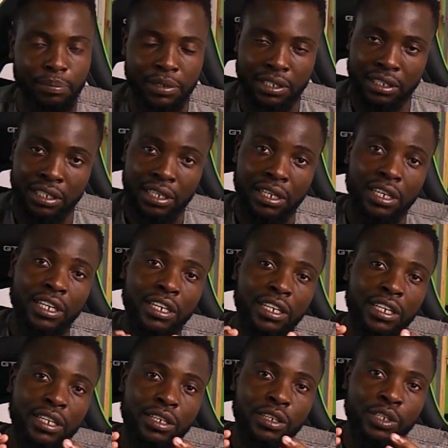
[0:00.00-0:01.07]
adapt.
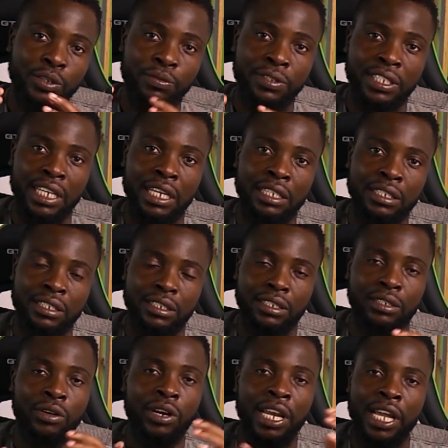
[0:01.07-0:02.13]
You
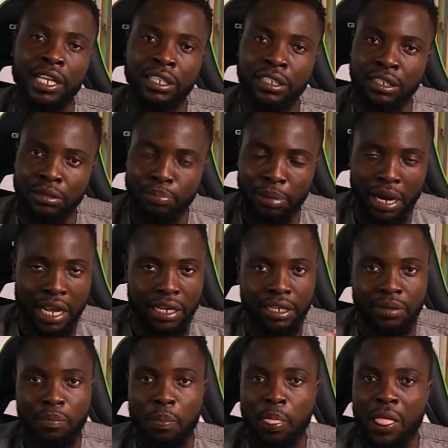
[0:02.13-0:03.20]
set your learning
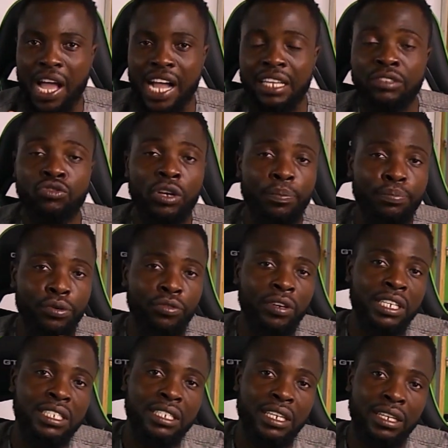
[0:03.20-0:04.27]
plan. As you are
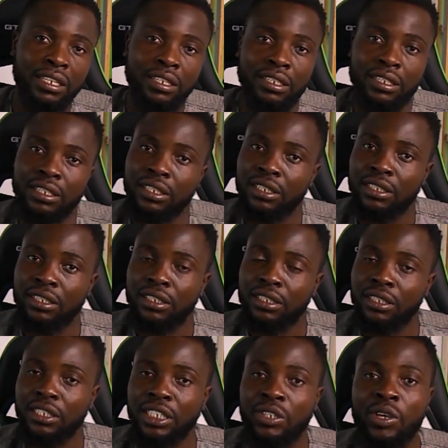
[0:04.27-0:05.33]
progressing,
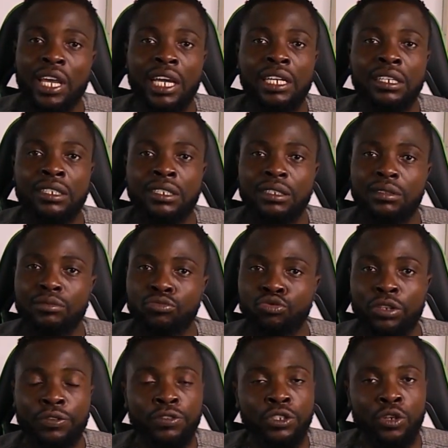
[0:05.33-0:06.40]
you can
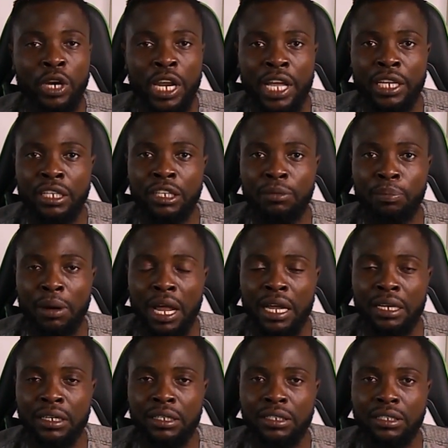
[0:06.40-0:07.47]
review your learning
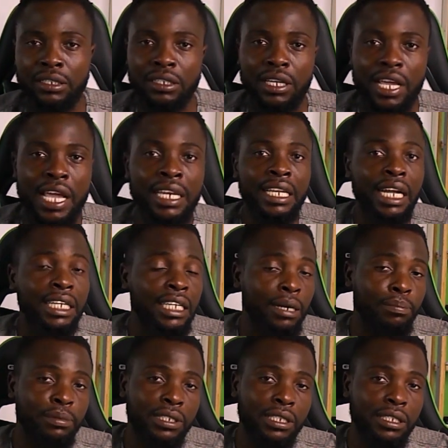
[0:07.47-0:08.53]
plan and
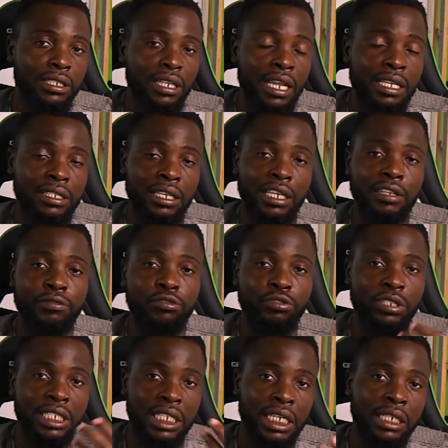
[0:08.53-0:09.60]
adapt it. Let's say
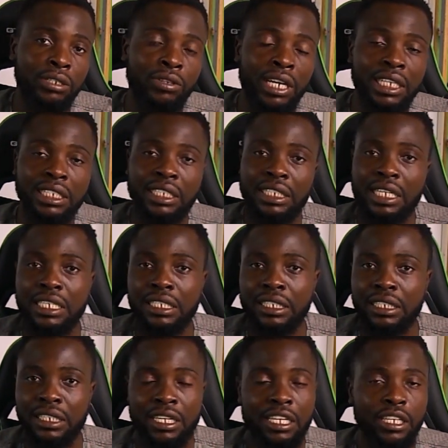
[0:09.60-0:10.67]
if your schedule has
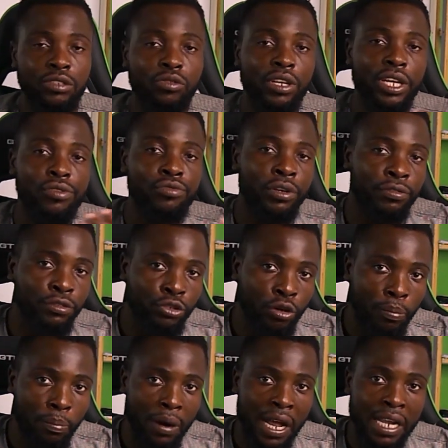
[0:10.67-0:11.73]
changed, you can
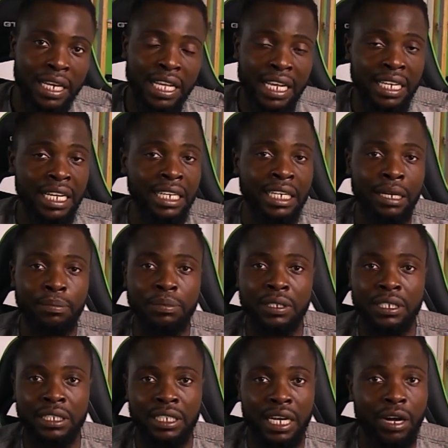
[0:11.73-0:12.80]
review your plan and
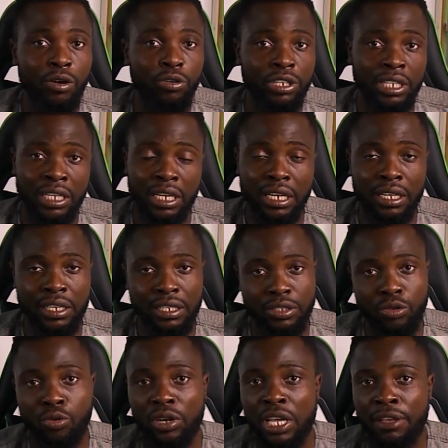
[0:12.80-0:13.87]
adapt it
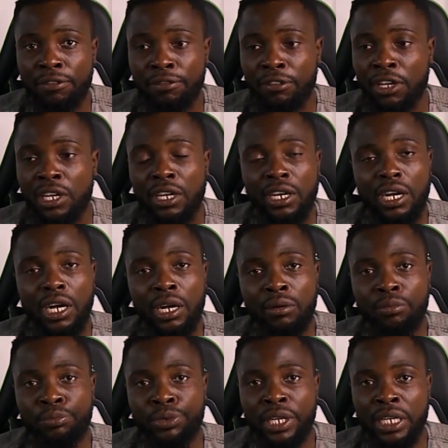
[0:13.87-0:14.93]
accordingly. So if
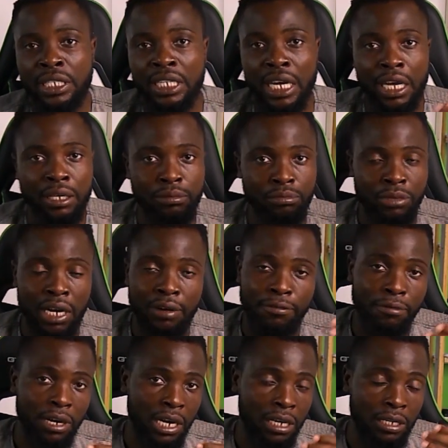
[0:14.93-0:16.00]
the
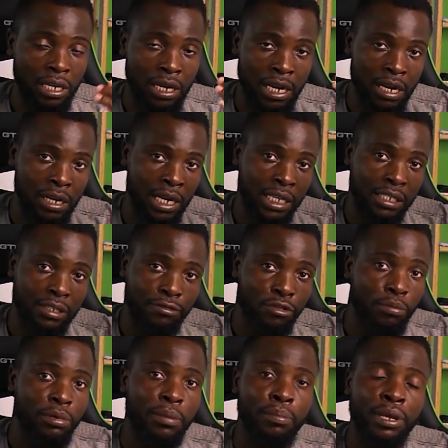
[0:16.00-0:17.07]
time,
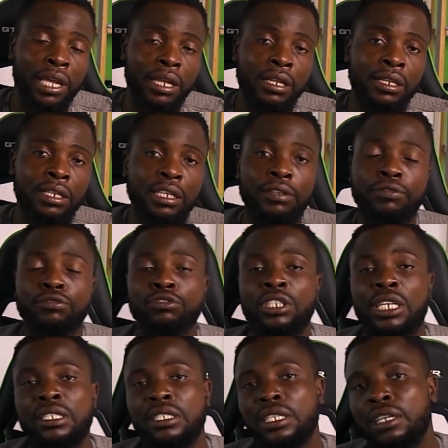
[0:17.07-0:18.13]
let's say from the beginning,
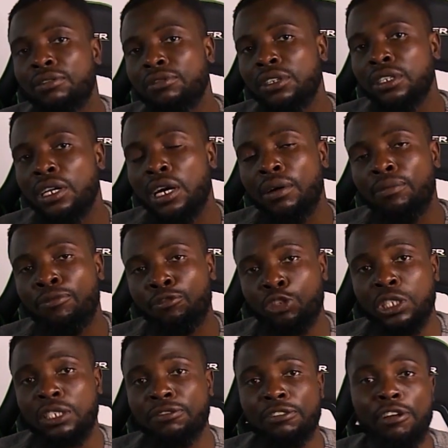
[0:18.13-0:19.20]
if you just given
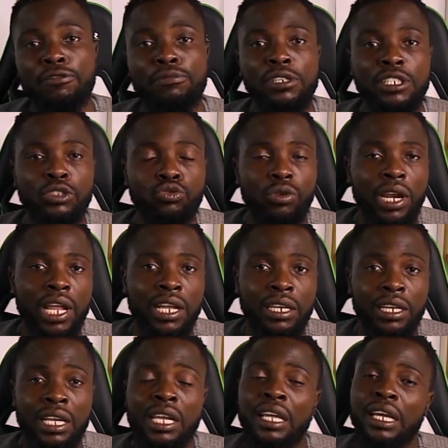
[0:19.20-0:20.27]
45 minutes to
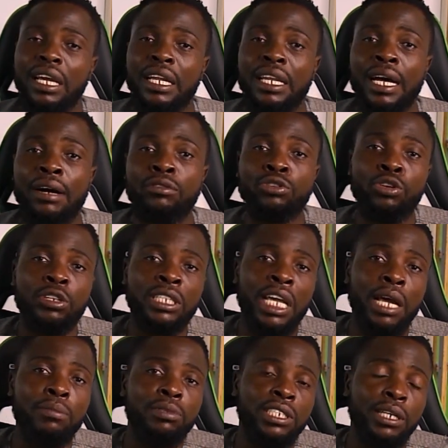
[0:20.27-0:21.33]
learn, and now
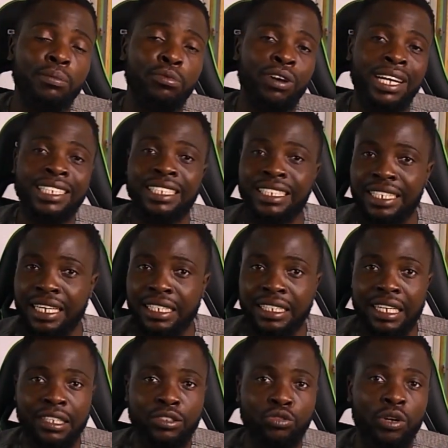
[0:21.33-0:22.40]
your timetable has
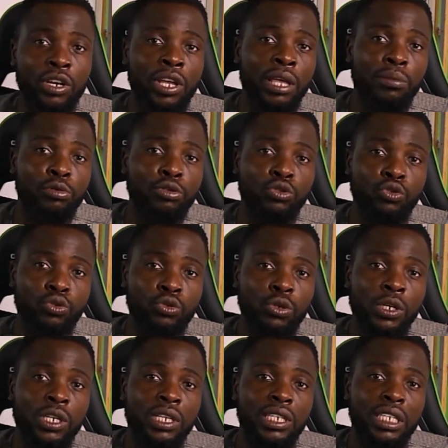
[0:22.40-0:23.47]
changed that you are not able
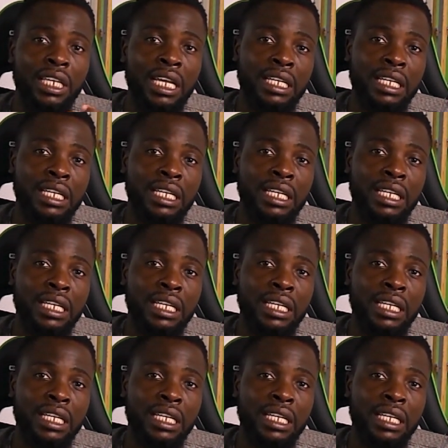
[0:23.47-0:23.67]
to